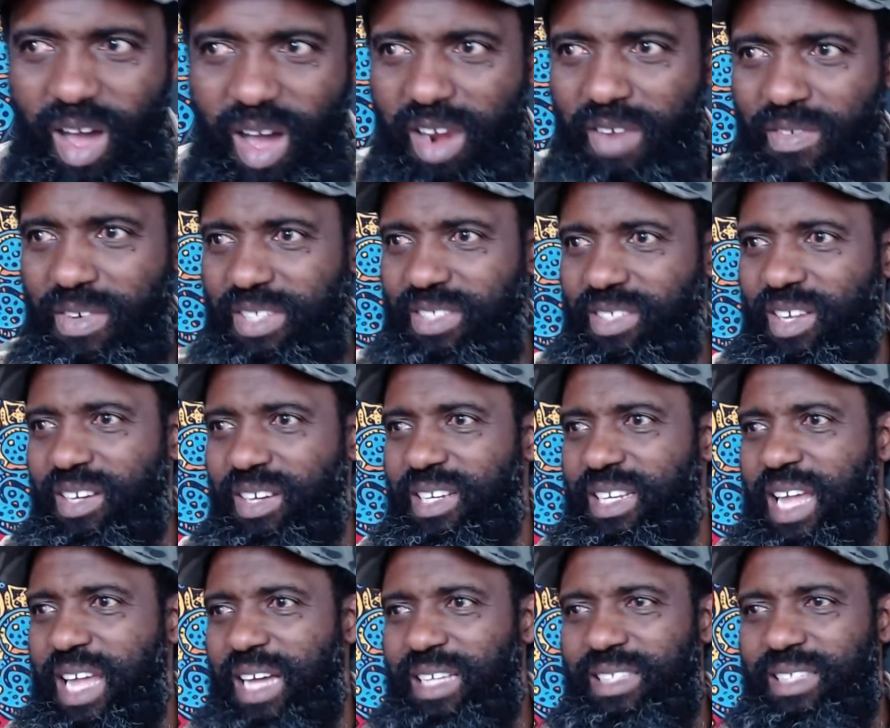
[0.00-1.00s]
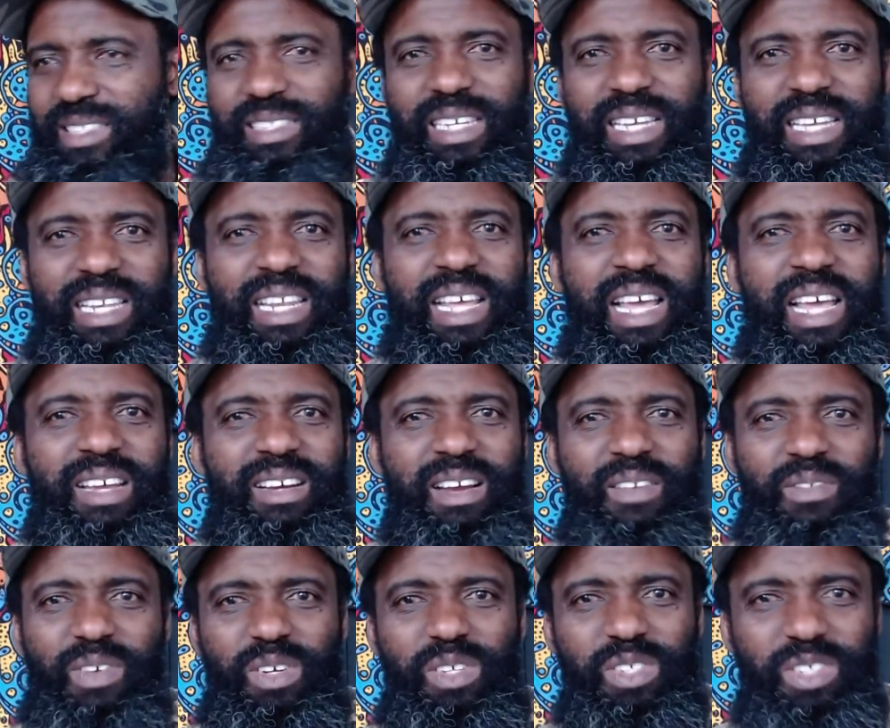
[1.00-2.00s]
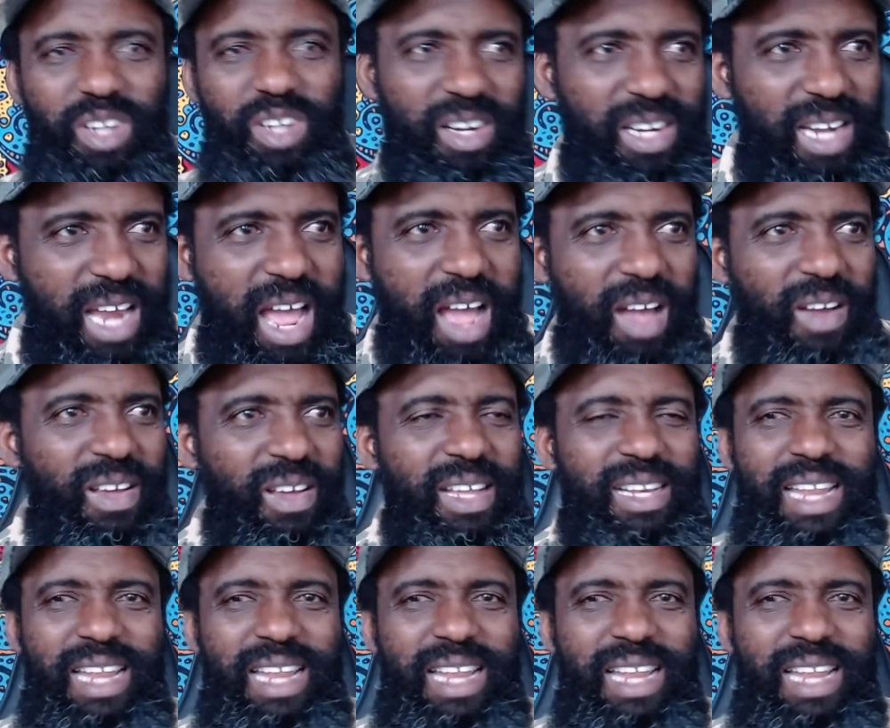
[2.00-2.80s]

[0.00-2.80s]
All of a sudden, they are seeing revolution now.